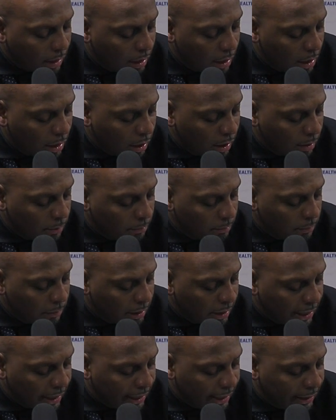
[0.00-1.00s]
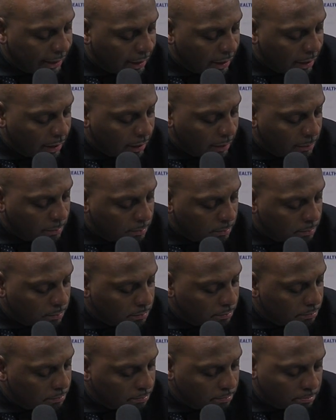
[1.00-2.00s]
Um, and, um,
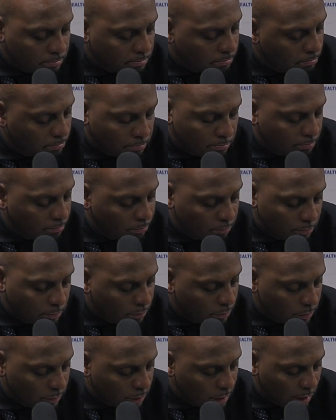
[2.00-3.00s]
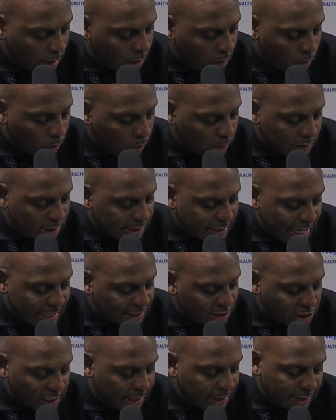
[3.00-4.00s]
you know, we just got
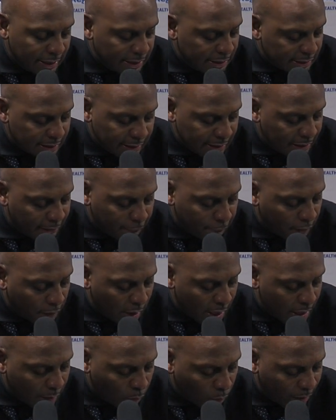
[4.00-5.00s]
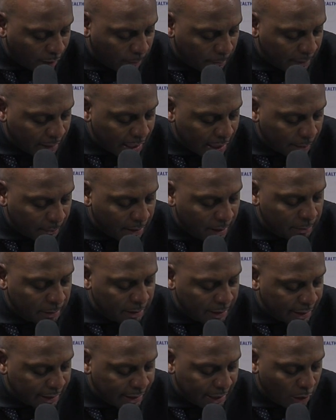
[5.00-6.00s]
to shake this and then figure out a way to beat Alabama
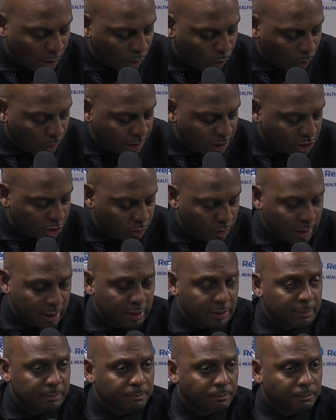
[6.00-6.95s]
and then get on a running streak.